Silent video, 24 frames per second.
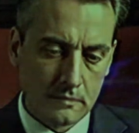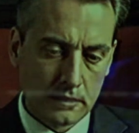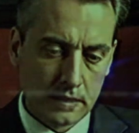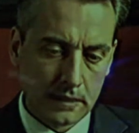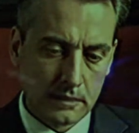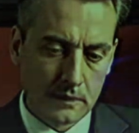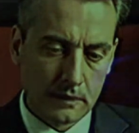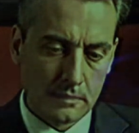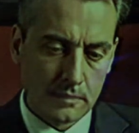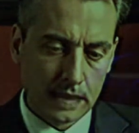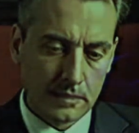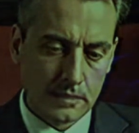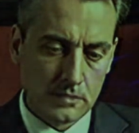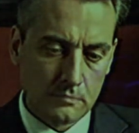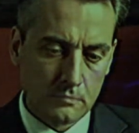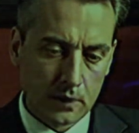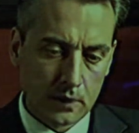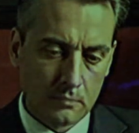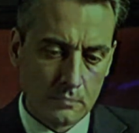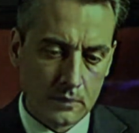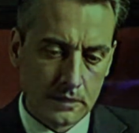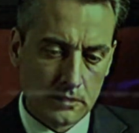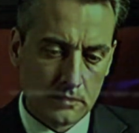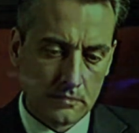In the next
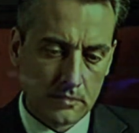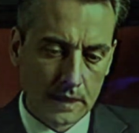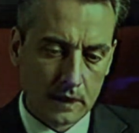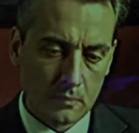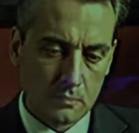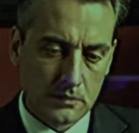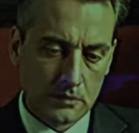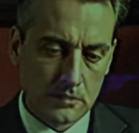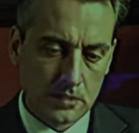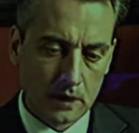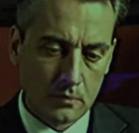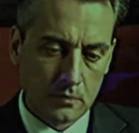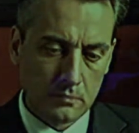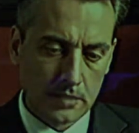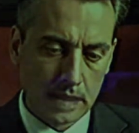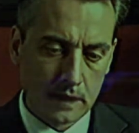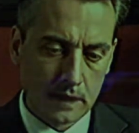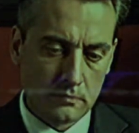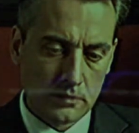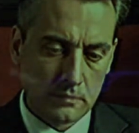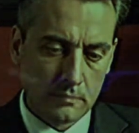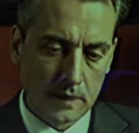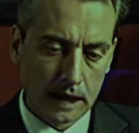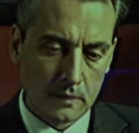moment there was no
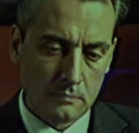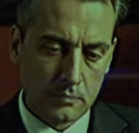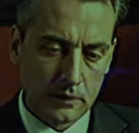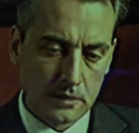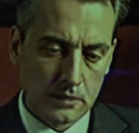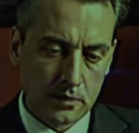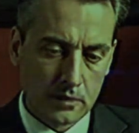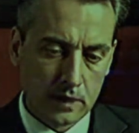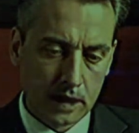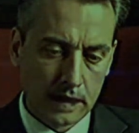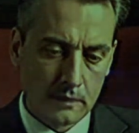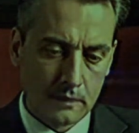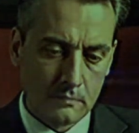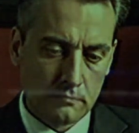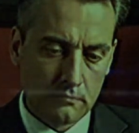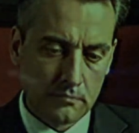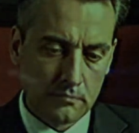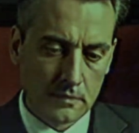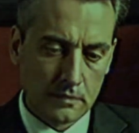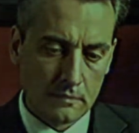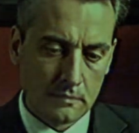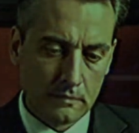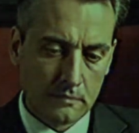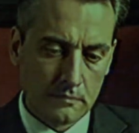doubt about the
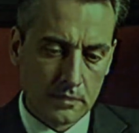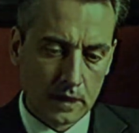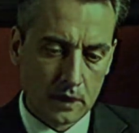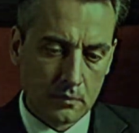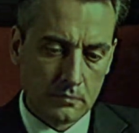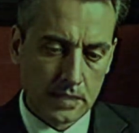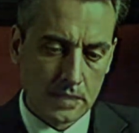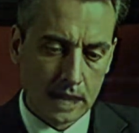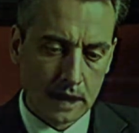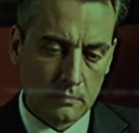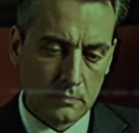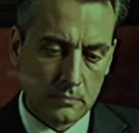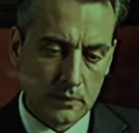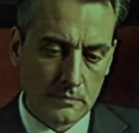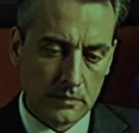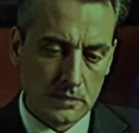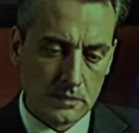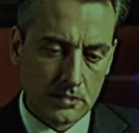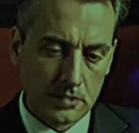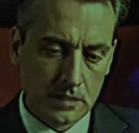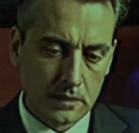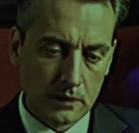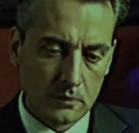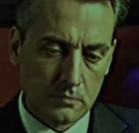triumph, no doubt that
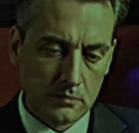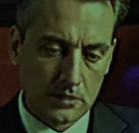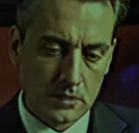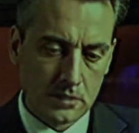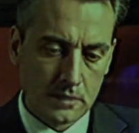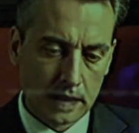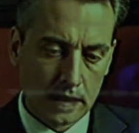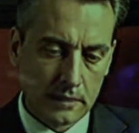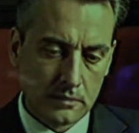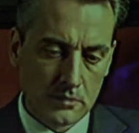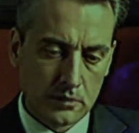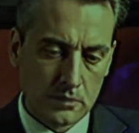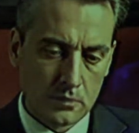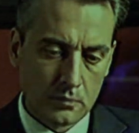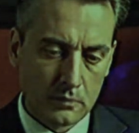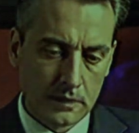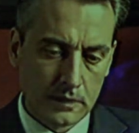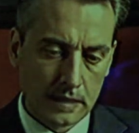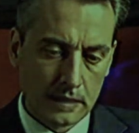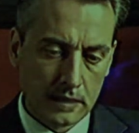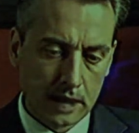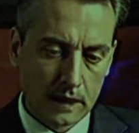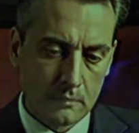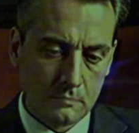the solution had
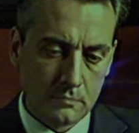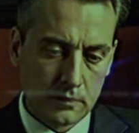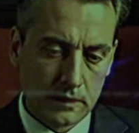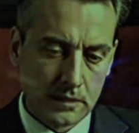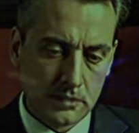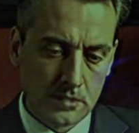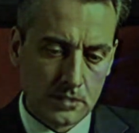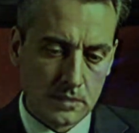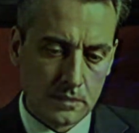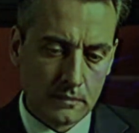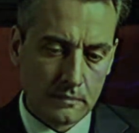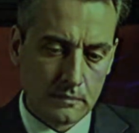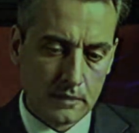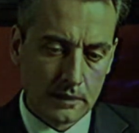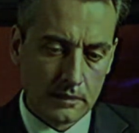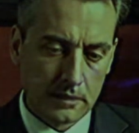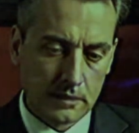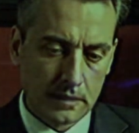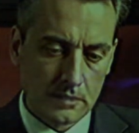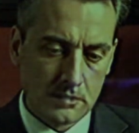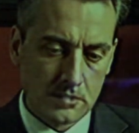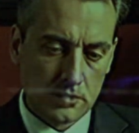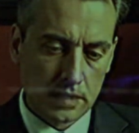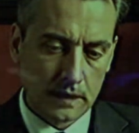truly accomplished, at
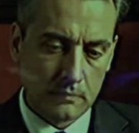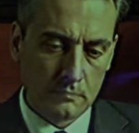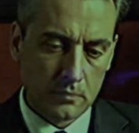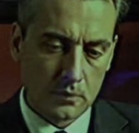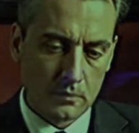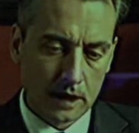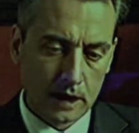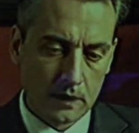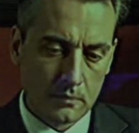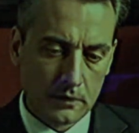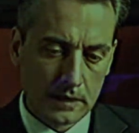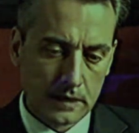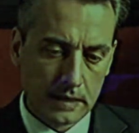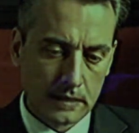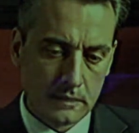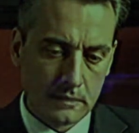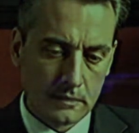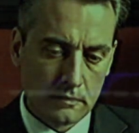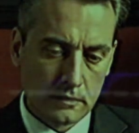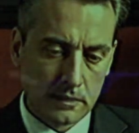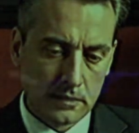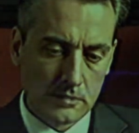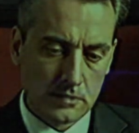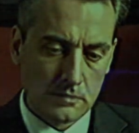least temporarily,
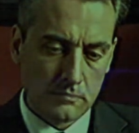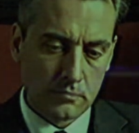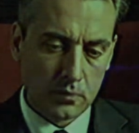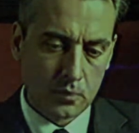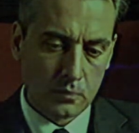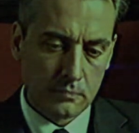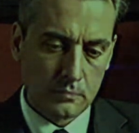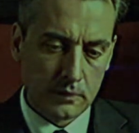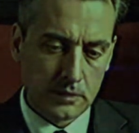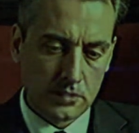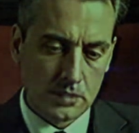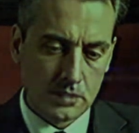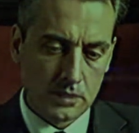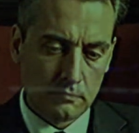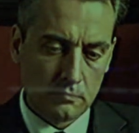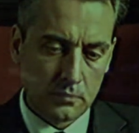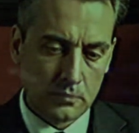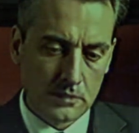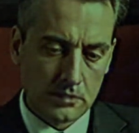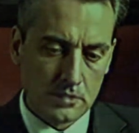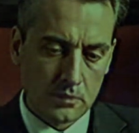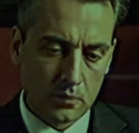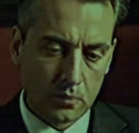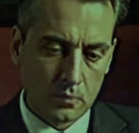its full mission
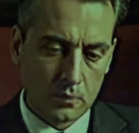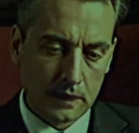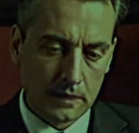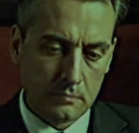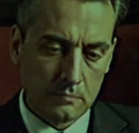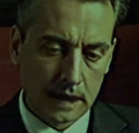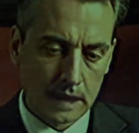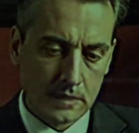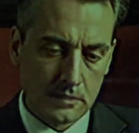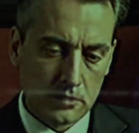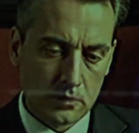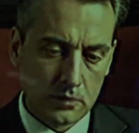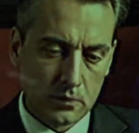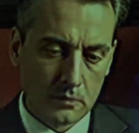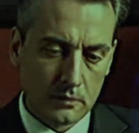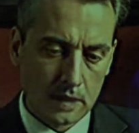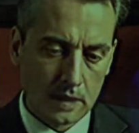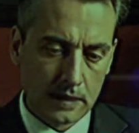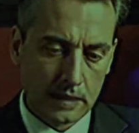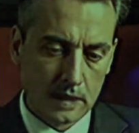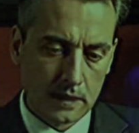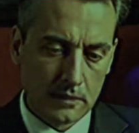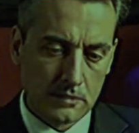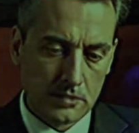of restoring
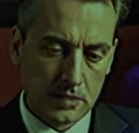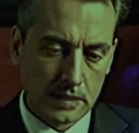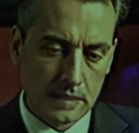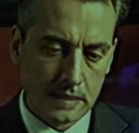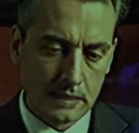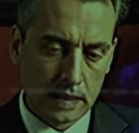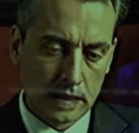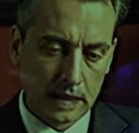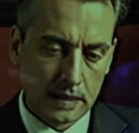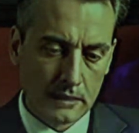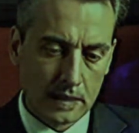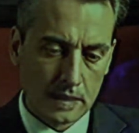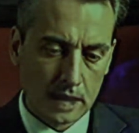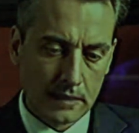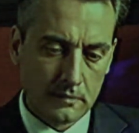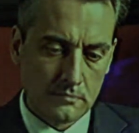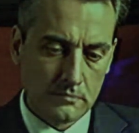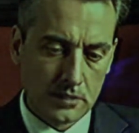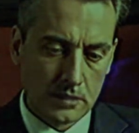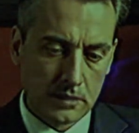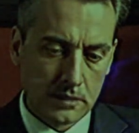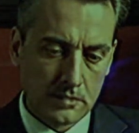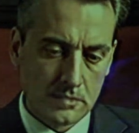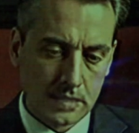rational and articulate
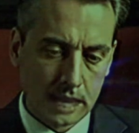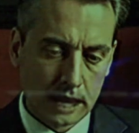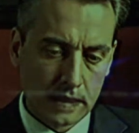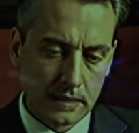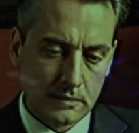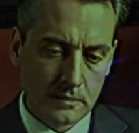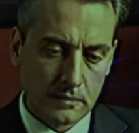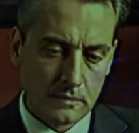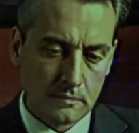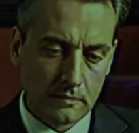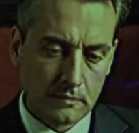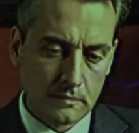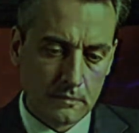life to the dead.